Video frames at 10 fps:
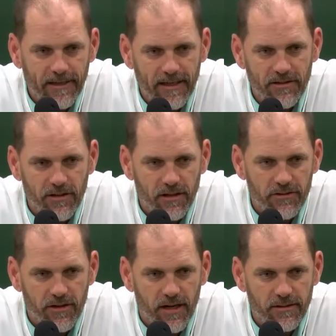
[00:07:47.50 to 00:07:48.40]
he's going
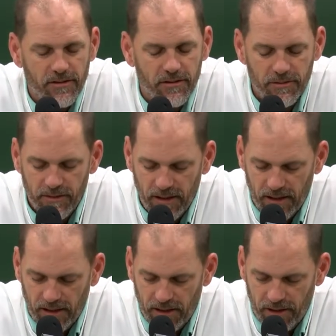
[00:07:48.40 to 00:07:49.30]
to try to,
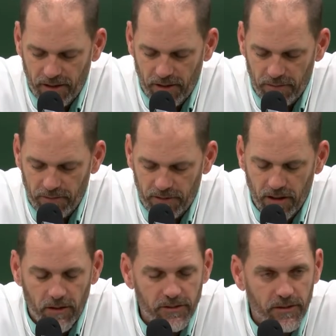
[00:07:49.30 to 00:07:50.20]
you know,
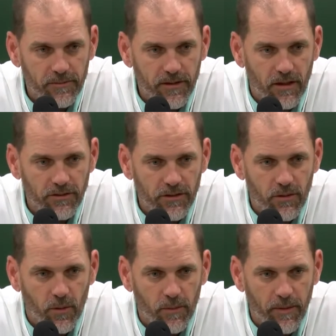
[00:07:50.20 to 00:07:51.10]
cause your cause your
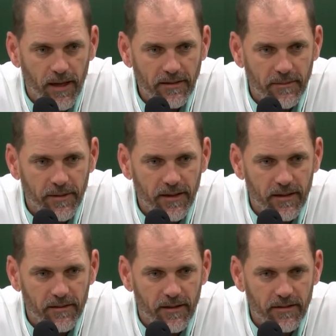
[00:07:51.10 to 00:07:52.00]
quarterback to be
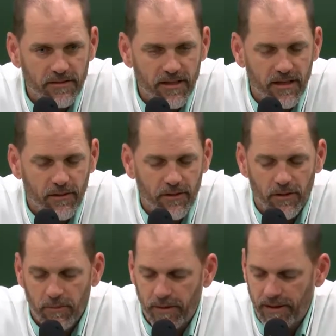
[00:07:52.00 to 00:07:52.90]
uh, unsettled a
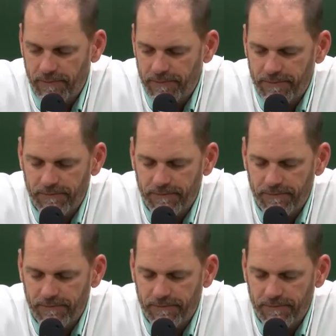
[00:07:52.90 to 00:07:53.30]
little bit.